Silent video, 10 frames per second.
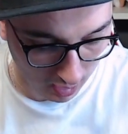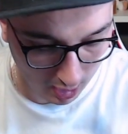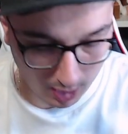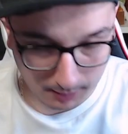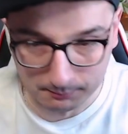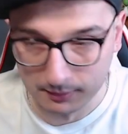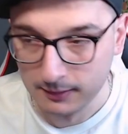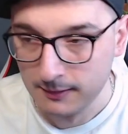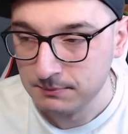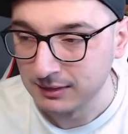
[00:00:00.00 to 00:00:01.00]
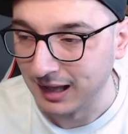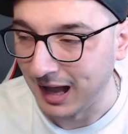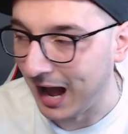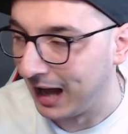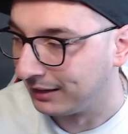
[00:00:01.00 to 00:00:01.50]
And
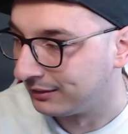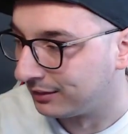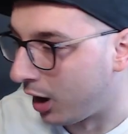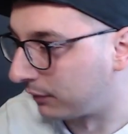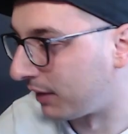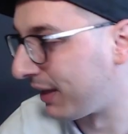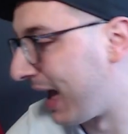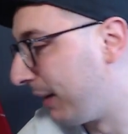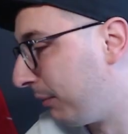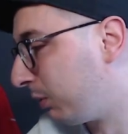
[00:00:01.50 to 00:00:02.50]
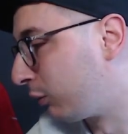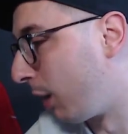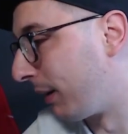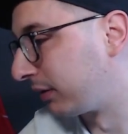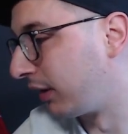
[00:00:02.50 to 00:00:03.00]
after that, we've
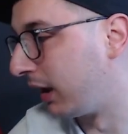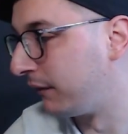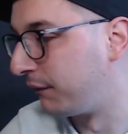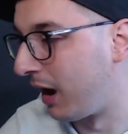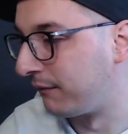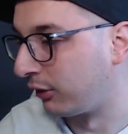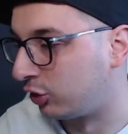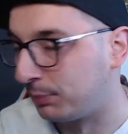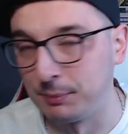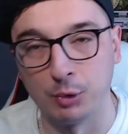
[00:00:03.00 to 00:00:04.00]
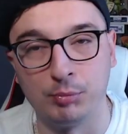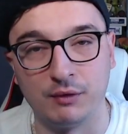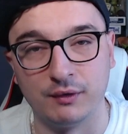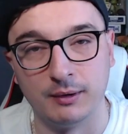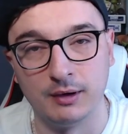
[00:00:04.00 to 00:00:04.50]
got about 35 that should be pure
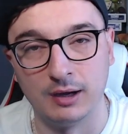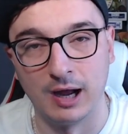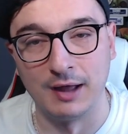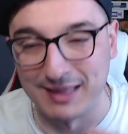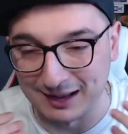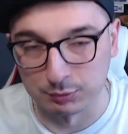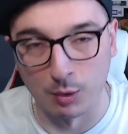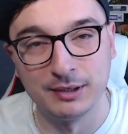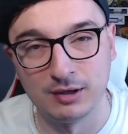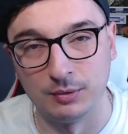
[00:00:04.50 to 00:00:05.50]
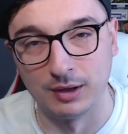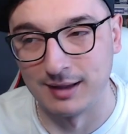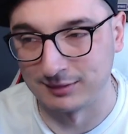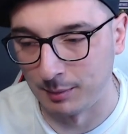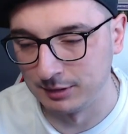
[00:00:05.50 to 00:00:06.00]
profit. And that's what we do. And
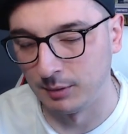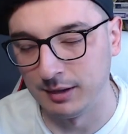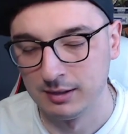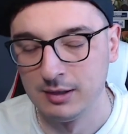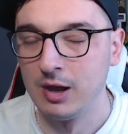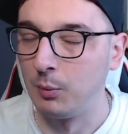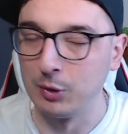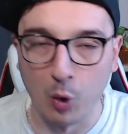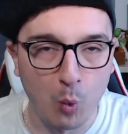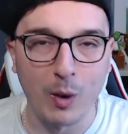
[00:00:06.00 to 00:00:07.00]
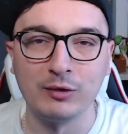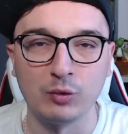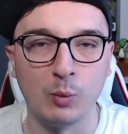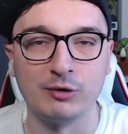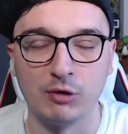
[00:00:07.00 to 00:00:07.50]
that's how we do it. We always
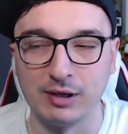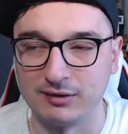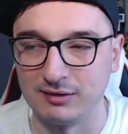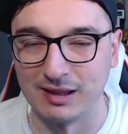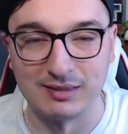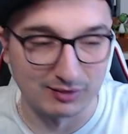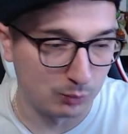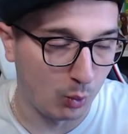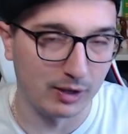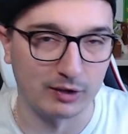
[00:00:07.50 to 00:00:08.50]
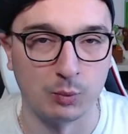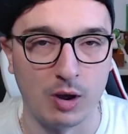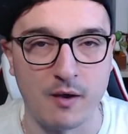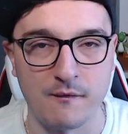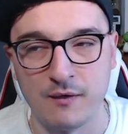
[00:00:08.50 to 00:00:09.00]
are honest and say, this is what it's
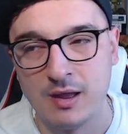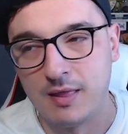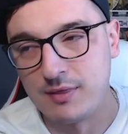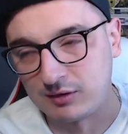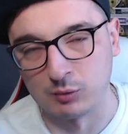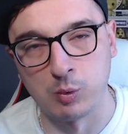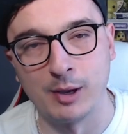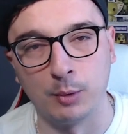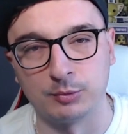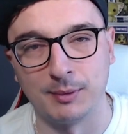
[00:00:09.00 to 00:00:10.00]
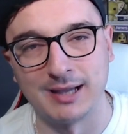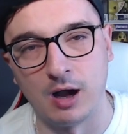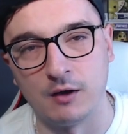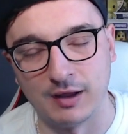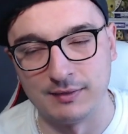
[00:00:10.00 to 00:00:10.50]
worth. This is what we hope to make
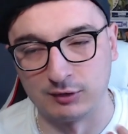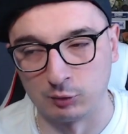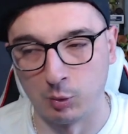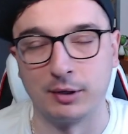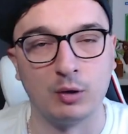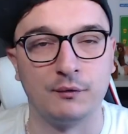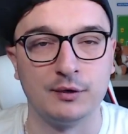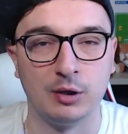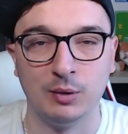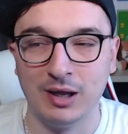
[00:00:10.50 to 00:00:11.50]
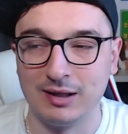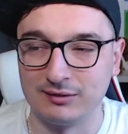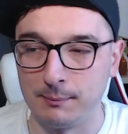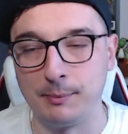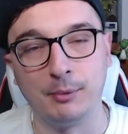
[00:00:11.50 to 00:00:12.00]
out of it. And this is what we can offer you.
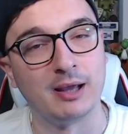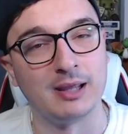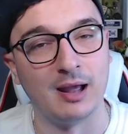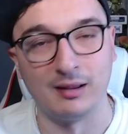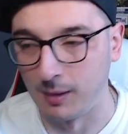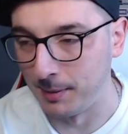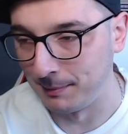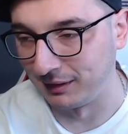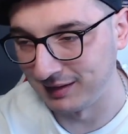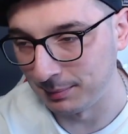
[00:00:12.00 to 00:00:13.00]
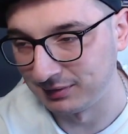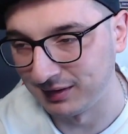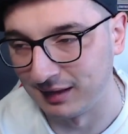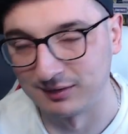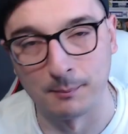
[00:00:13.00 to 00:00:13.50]
Some people like it and some people accept
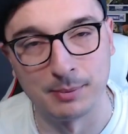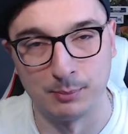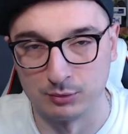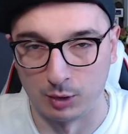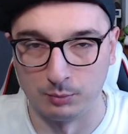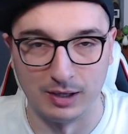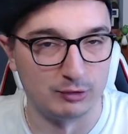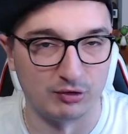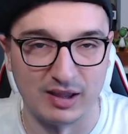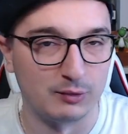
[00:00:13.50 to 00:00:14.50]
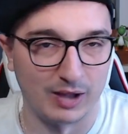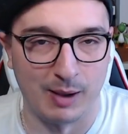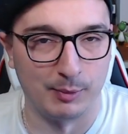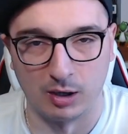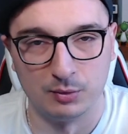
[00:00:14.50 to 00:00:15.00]
it and some people don't. It just is
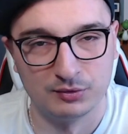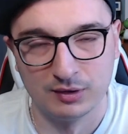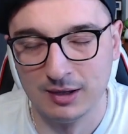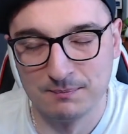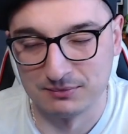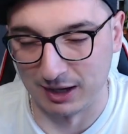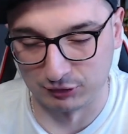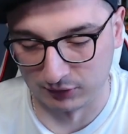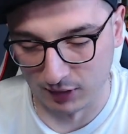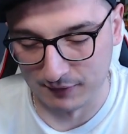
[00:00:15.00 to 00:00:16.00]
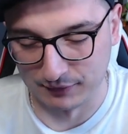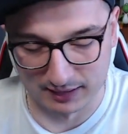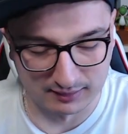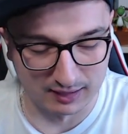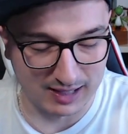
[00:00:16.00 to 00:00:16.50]
how it goes. That's just life at
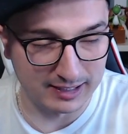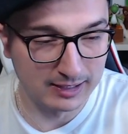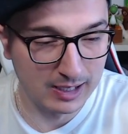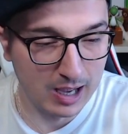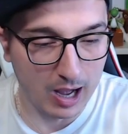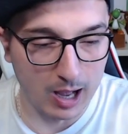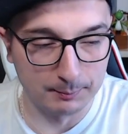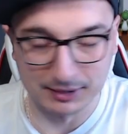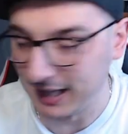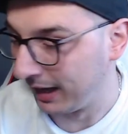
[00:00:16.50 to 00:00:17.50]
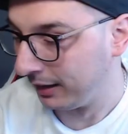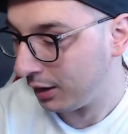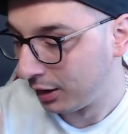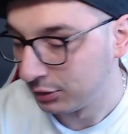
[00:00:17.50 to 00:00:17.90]
the end of the day. But yeah.